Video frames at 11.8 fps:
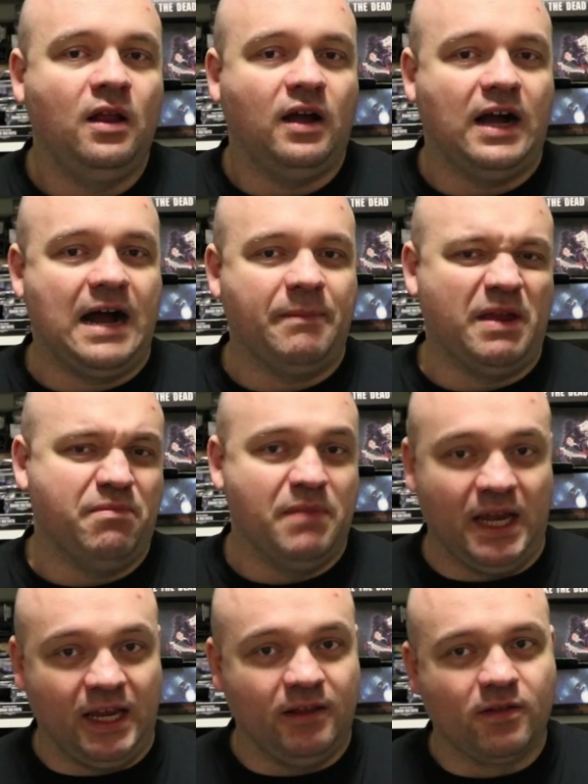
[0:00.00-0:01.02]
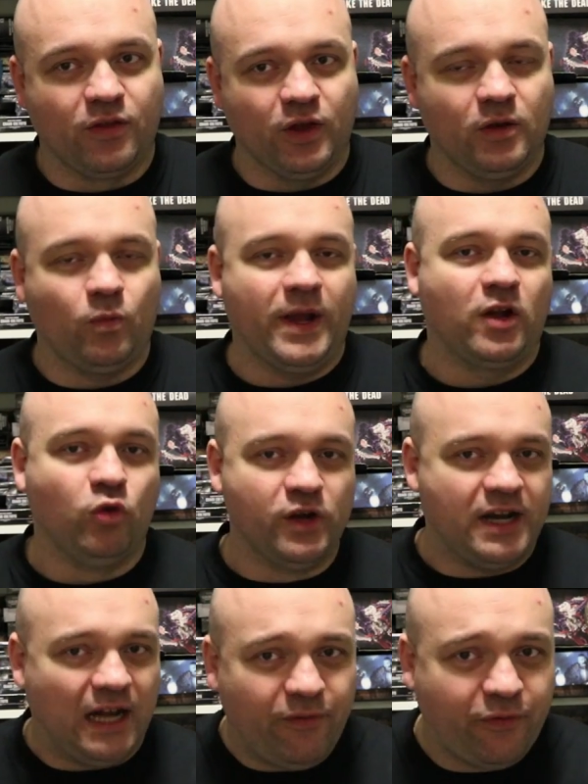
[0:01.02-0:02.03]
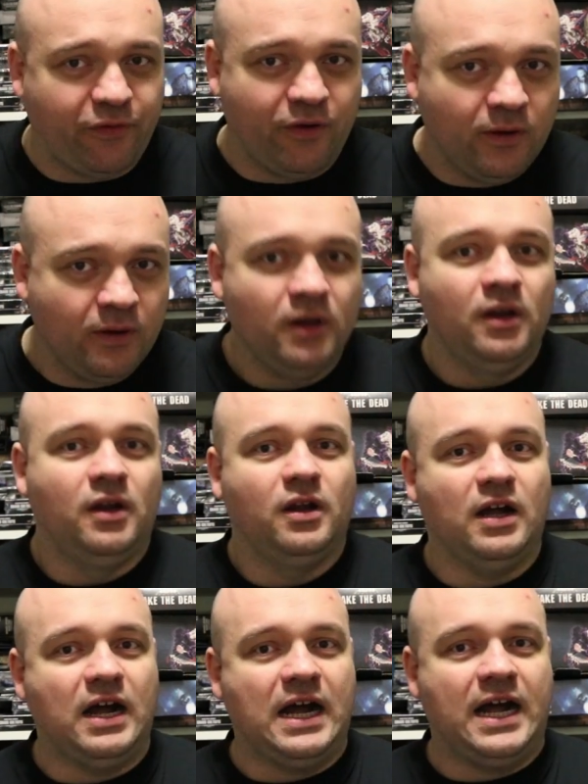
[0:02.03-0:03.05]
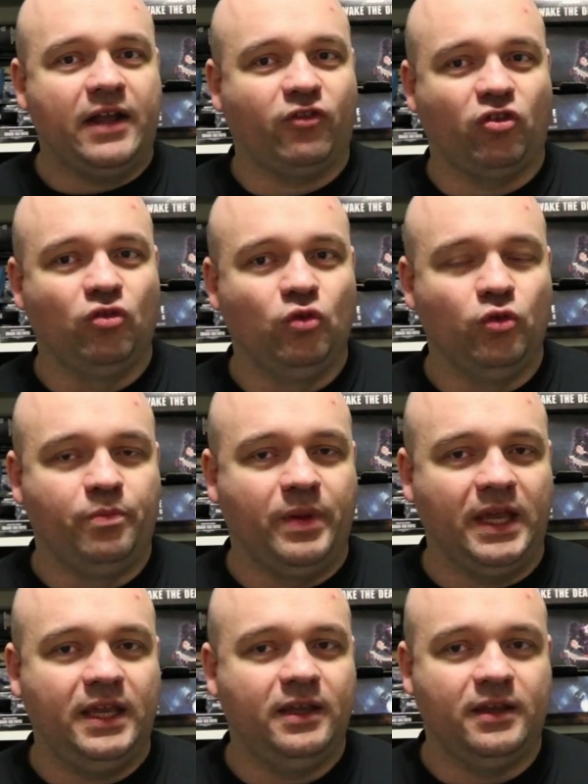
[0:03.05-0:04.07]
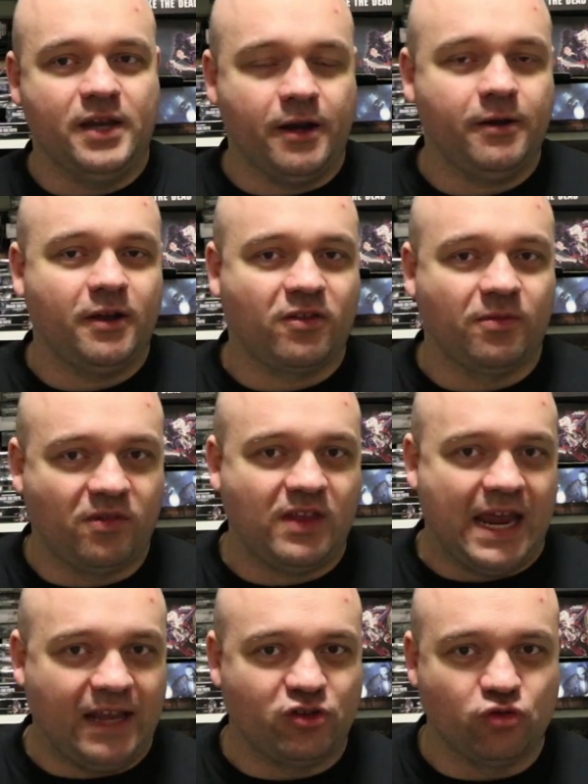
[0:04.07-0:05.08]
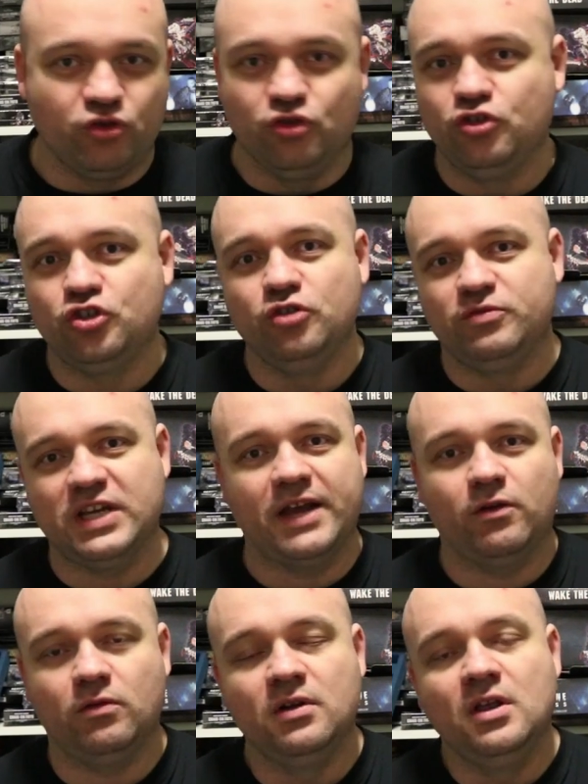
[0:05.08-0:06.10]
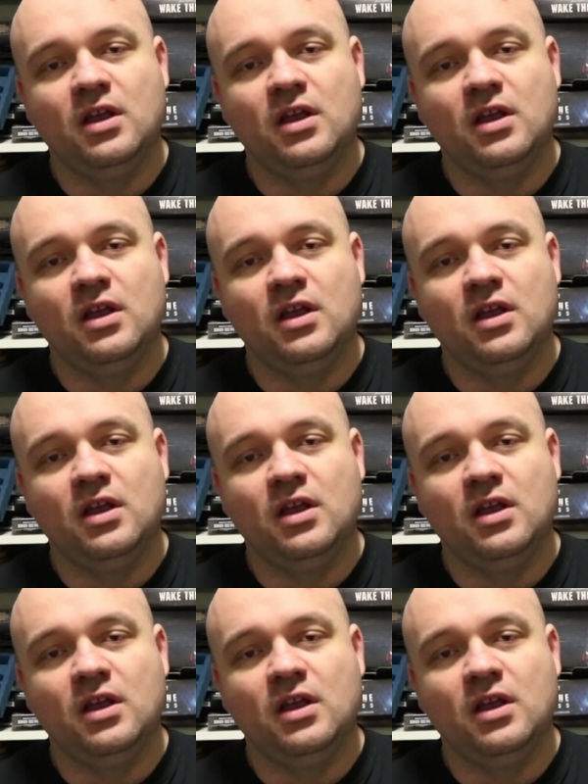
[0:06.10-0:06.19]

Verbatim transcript: Um, it means that we're good enough uh, to be, you know, a substantial YouTube channel.